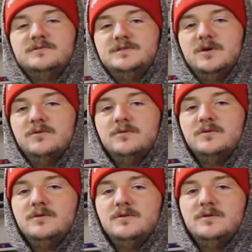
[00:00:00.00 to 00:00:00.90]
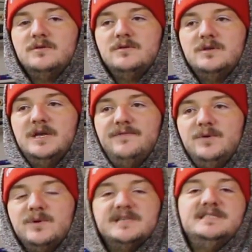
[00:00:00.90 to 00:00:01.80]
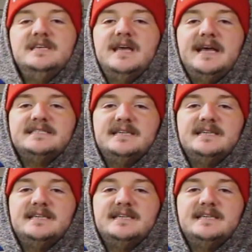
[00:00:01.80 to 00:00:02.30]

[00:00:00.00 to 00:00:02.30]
So if you wanna see that,